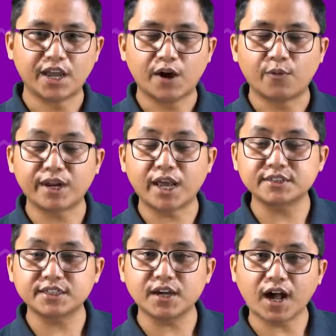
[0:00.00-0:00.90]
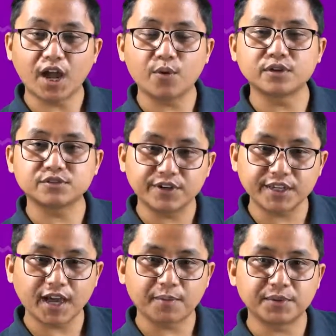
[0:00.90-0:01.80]
When I say I was
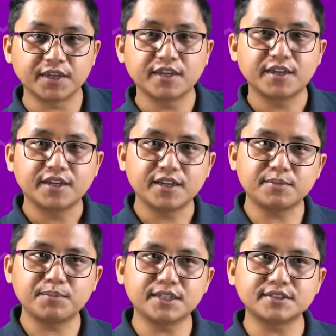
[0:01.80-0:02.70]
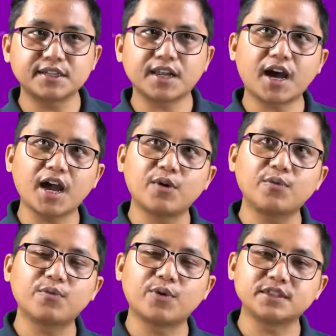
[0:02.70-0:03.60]
very happy, it means that I
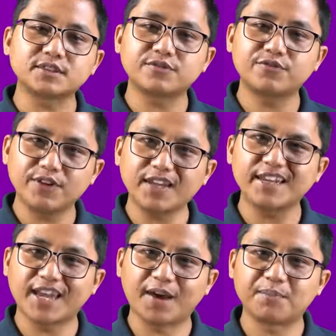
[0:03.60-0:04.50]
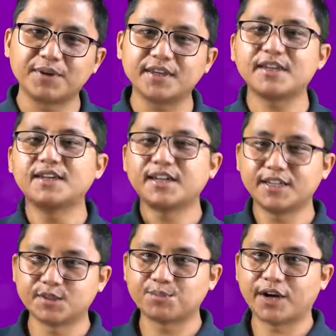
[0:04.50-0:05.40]
was feeling happy
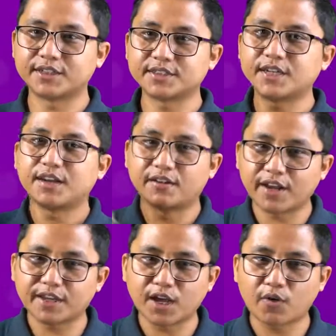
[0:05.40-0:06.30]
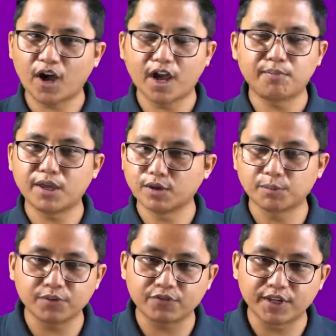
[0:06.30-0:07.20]
in the past. Right now, I may
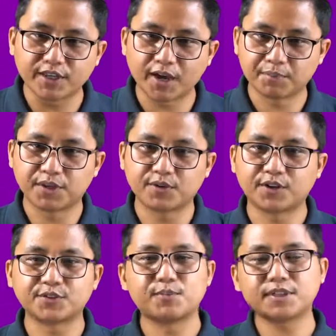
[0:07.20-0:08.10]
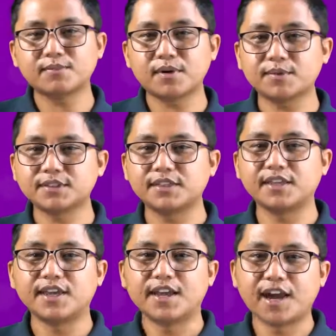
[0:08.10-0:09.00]
not be feeling happy. I
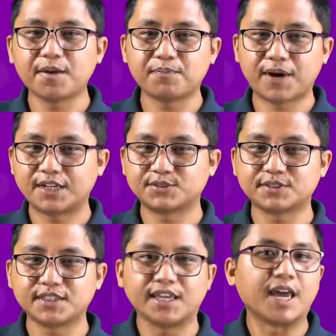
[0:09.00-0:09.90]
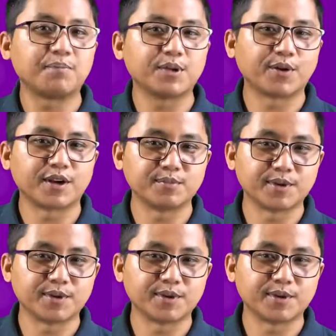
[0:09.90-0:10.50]
pass the happy or